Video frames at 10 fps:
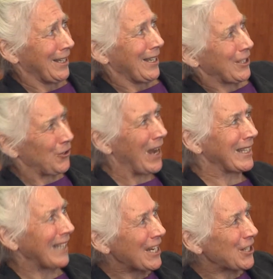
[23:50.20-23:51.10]

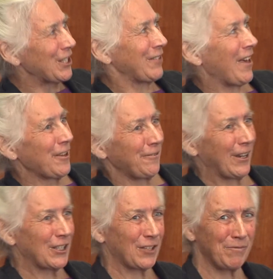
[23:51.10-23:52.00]
translations of other
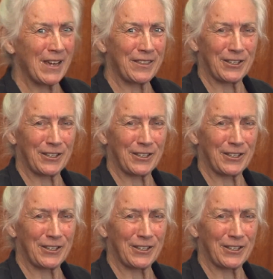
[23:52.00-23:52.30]
figures of myth.